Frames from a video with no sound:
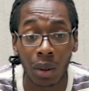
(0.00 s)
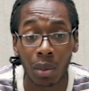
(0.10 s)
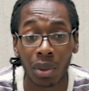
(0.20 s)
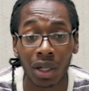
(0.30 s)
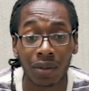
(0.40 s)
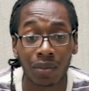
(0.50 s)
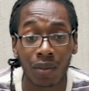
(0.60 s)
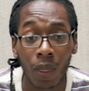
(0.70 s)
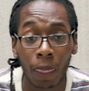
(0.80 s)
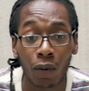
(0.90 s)
But
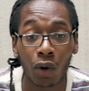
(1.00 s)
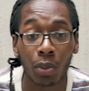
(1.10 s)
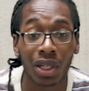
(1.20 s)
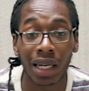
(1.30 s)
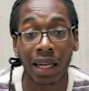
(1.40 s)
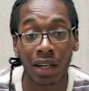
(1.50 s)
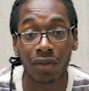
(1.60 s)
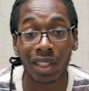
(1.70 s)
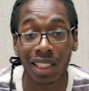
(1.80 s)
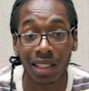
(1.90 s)
you're putting out there
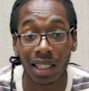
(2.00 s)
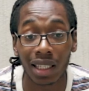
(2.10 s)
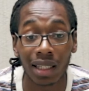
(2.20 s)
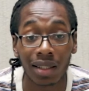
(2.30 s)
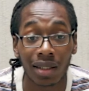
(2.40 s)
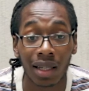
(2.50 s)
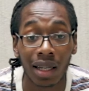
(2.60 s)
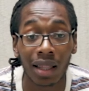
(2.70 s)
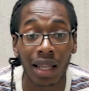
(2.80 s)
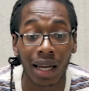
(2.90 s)
for these kids
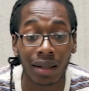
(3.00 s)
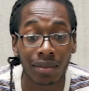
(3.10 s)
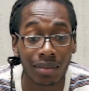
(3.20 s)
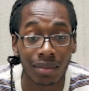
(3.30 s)
that